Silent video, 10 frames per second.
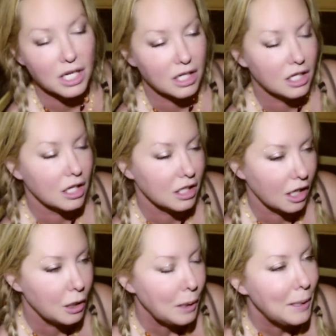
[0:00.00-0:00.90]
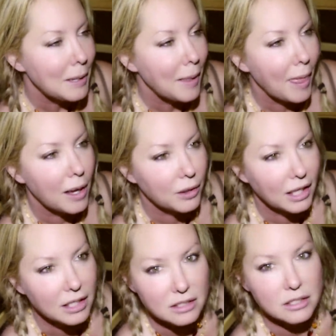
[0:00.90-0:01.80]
da, da, da, da, da. Okay.